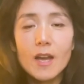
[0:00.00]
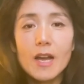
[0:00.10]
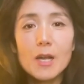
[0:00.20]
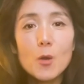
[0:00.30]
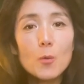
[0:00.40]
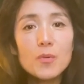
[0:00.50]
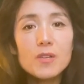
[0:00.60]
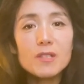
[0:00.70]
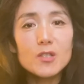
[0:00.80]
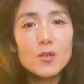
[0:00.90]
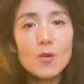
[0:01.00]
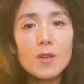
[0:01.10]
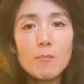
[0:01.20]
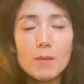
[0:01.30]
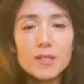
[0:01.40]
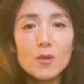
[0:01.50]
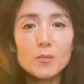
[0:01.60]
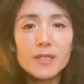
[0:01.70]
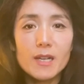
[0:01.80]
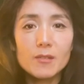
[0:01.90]
I hope you enjoyed Mommy's
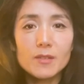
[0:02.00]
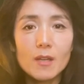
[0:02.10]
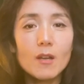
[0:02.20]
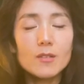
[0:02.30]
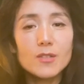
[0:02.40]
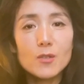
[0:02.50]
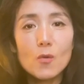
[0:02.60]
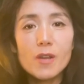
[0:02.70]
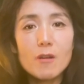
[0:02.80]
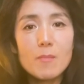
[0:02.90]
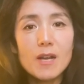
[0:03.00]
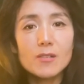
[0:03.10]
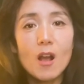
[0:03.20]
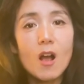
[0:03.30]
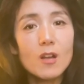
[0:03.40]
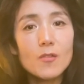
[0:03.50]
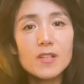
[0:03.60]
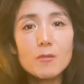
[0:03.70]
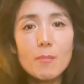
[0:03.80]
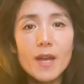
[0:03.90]
Hometown, a story about honoring
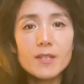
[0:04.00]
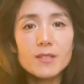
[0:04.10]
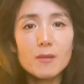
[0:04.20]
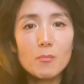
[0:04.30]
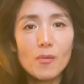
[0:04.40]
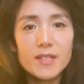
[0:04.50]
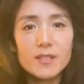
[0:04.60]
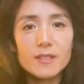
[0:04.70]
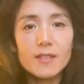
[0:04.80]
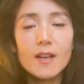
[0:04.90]
the past and present